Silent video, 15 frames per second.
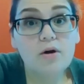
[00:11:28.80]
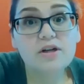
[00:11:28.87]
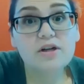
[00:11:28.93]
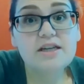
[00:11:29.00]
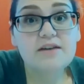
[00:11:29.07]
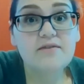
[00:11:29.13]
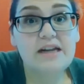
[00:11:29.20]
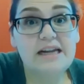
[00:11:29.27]
or
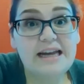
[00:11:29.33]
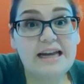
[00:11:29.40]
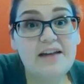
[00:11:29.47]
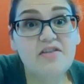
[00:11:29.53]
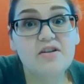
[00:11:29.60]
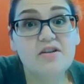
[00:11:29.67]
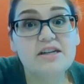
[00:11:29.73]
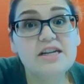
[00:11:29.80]
to even
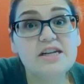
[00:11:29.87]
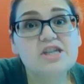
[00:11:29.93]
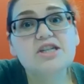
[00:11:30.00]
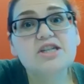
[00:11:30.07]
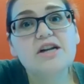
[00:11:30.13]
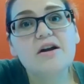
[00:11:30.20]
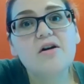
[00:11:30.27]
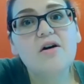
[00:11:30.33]
get their
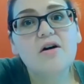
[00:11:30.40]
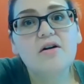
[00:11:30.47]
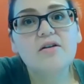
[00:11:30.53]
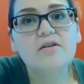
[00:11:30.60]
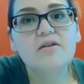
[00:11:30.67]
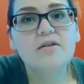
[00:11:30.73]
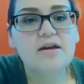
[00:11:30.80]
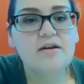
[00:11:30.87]
attention at
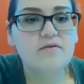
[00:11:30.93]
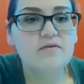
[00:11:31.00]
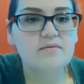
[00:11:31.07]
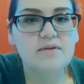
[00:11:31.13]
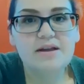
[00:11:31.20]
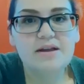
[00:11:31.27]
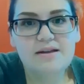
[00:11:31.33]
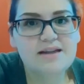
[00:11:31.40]
all. If,
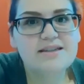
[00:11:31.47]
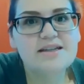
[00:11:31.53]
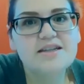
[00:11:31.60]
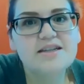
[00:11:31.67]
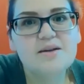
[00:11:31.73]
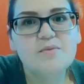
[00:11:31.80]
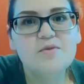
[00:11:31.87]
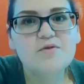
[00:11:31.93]
as
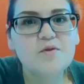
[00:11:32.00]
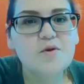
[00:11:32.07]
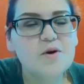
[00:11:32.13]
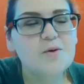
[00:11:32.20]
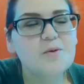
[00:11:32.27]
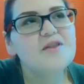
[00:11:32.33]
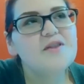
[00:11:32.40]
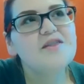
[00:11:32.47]
I said
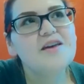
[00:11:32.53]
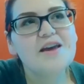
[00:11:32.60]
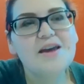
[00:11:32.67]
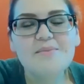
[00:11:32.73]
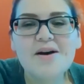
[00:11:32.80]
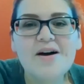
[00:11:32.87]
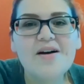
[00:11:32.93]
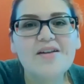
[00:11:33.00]
before with the
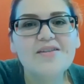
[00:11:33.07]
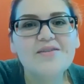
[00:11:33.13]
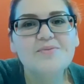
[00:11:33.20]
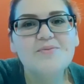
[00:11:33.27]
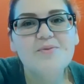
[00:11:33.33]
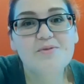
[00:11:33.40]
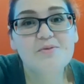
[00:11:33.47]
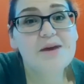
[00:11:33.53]
email,
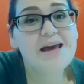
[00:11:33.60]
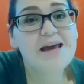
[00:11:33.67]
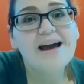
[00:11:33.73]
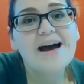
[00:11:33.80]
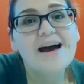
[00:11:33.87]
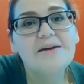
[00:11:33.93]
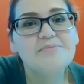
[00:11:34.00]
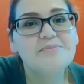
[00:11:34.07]

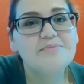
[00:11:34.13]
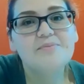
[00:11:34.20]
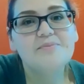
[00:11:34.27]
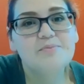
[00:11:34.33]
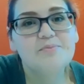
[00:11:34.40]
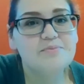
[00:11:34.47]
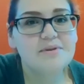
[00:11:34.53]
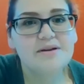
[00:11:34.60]

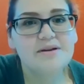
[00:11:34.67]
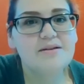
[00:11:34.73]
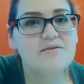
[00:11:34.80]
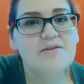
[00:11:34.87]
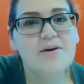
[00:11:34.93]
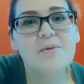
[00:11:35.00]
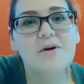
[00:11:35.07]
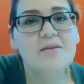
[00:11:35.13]

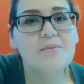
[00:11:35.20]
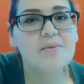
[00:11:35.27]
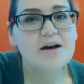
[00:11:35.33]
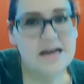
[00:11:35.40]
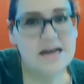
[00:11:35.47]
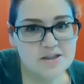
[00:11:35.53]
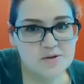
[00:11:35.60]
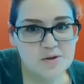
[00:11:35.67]
if I'm on the
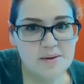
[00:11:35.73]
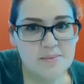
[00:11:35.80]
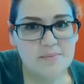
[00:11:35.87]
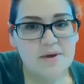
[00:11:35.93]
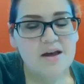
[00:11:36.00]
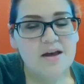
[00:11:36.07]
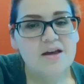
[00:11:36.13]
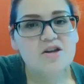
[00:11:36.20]
bus or
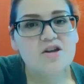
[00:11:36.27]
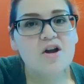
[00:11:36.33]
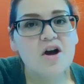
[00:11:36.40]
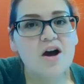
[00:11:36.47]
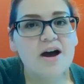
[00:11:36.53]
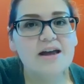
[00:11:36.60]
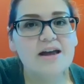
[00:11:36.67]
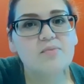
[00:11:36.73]
I'm
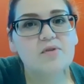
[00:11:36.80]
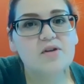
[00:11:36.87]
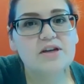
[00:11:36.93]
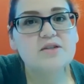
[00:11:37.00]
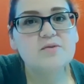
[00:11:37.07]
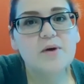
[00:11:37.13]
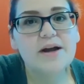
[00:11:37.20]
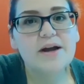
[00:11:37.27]
not at a
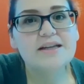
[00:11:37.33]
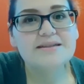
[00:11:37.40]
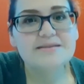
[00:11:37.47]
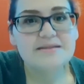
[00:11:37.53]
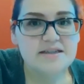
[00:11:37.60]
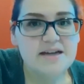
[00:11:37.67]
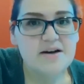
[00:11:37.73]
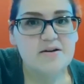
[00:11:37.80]
place where I
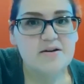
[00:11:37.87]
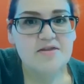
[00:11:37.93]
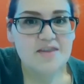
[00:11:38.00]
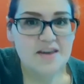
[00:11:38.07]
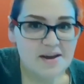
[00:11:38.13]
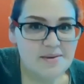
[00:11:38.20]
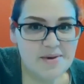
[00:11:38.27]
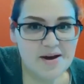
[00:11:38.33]
can sit down
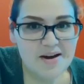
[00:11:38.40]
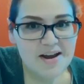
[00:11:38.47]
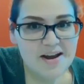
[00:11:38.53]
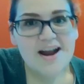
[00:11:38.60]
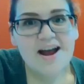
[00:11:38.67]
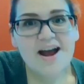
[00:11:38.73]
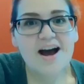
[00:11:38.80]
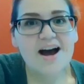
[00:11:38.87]
and think about
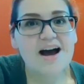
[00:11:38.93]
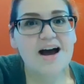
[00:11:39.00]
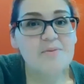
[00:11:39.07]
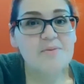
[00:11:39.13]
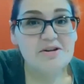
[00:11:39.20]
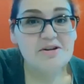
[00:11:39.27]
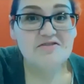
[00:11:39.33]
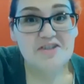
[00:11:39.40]
it,
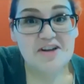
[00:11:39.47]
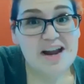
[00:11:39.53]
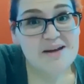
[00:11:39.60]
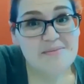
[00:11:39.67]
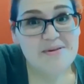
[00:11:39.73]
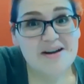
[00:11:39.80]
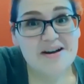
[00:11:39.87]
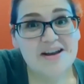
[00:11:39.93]
I'm going to
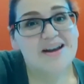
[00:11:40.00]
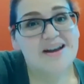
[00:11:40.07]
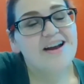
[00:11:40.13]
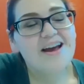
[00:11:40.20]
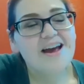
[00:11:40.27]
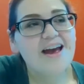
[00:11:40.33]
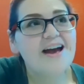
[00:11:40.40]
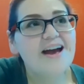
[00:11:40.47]
forget about it.
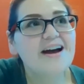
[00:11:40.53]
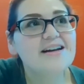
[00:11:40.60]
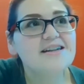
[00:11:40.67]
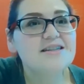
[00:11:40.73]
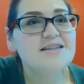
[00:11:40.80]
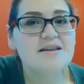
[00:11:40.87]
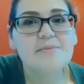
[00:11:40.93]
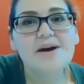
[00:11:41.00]

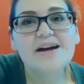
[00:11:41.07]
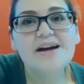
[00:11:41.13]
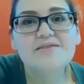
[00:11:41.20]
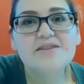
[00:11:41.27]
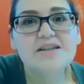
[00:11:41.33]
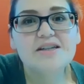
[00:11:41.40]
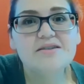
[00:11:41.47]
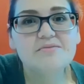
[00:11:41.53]
And they
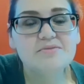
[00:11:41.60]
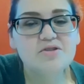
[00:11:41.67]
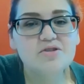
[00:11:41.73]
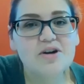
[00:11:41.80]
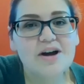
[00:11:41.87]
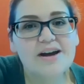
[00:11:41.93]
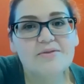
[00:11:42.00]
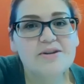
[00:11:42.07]
might have to
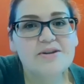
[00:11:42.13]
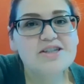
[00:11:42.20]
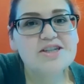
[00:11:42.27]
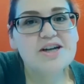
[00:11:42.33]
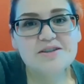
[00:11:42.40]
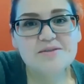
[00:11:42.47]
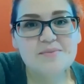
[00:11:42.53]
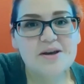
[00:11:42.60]
try to
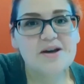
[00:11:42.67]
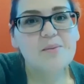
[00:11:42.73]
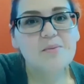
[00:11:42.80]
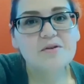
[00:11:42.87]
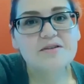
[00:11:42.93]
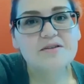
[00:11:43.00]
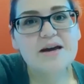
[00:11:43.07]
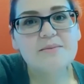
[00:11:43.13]
reach out to me a
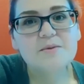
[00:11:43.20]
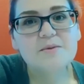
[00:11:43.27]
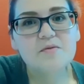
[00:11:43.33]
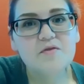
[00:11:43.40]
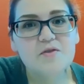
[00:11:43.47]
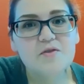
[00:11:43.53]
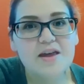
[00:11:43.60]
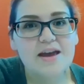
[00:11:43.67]
couple of times
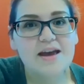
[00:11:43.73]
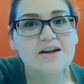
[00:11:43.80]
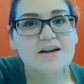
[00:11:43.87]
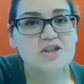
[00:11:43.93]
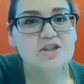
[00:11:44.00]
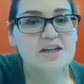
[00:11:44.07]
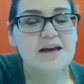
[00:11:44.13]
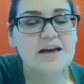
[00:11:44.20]
before they
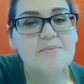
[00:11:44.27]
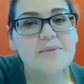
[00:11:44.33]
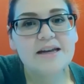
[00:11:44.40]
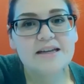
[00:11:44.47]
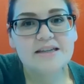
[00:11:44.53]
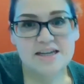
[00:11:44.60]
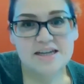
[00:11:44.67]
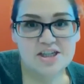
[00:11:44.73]
actually get
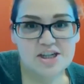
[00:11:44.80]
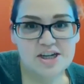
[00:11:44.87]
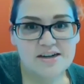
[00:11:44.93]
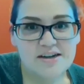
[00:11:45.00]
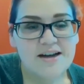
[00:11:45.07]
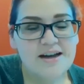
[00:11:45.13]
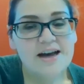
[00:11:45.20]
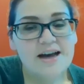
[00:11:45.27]
my
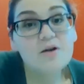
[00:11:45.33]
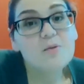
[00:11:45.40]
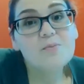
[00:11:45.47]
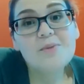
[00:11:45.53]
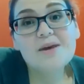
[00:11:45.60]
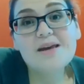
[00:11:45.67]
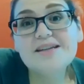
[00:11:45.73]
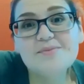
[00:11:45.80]
attention. I
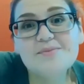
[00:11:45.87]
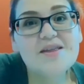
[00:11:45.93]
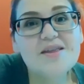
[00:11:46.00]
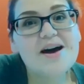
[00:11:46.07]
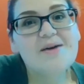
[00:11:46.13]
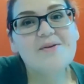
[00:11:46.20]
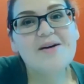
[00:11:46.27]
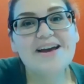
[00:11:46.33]
don't mean to
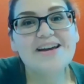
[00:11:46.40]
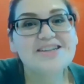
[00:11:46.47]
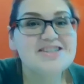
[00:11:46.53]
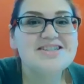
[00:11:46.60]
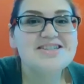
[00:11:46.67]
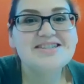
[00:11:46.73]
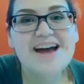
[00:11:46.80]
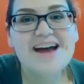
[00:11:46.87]
be that way,
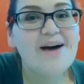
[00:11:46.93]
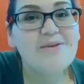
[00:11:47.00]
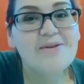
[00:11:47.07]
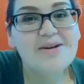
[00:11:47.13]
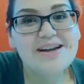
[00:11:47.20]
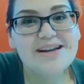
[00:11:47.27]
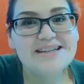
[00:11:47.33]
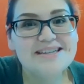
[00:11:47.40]
it's just
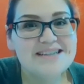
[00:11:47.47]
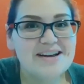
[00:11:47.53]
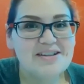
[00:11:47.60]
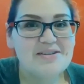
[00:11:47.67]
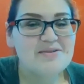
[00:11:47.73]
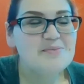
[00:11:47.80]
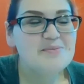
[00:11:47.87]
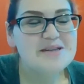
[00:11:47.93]
how it is.
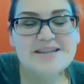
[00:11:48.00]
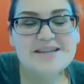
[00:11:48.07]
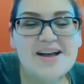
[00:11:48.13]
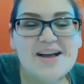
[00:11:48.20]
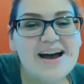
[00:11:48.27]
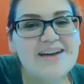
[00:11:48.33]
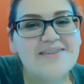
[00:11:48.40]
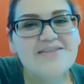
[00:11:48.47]
I live a
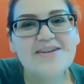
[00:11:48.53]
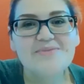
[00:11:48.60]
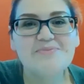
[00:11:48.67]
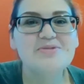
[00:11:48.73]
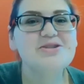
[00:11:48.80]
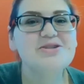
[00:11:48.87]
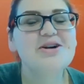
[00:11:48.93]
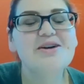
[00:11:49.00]
busy life.
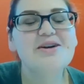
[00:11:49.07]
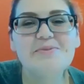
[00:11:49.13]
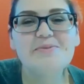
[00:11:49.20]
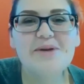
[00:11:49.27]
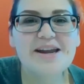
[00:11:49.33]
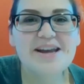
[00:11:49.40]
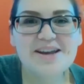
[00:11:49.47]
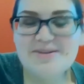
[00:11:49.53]
I'm sure
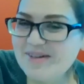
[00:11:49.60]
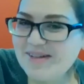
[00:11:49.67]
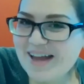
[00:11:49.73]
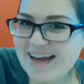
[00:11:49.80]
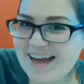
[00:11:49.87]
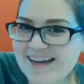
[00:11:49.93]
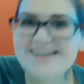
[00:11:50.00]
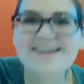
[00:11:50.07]
everybody can
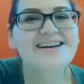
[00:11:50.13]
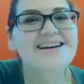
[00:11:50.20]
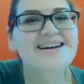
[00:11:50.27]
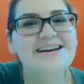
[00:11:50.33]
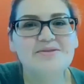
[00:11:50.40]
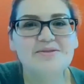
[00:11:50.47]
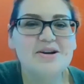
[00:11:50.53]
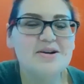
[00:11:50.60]
relate.
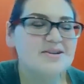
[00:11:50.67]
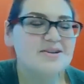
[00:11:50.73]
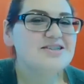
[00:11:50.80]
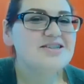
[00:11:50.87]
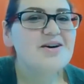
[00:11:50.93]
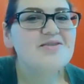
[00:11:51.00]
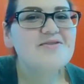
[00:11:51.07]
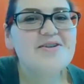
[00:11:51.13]
You know,
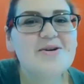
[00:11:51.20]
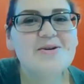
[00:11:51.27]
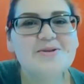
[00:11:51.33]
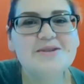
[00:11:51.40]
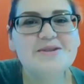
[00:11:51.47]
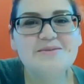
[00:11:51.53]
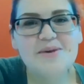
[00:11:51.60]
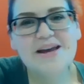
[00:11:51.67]
our cell
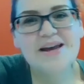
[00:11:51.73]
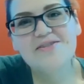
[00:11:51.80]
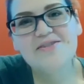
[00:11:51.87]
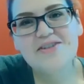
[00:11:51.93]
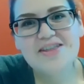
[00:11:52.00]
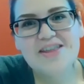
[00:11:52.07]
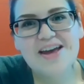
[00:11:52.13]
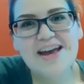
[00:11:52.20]
phones make
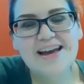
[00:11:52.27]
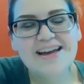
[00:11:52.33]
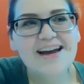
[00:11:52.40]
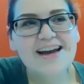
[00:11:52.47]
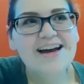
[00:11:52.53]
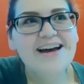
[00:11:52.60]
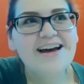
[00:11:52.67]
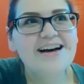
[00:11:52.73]

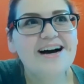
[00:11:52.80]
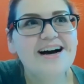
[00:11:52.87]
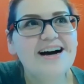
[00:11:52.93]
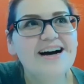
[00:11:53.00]
everything,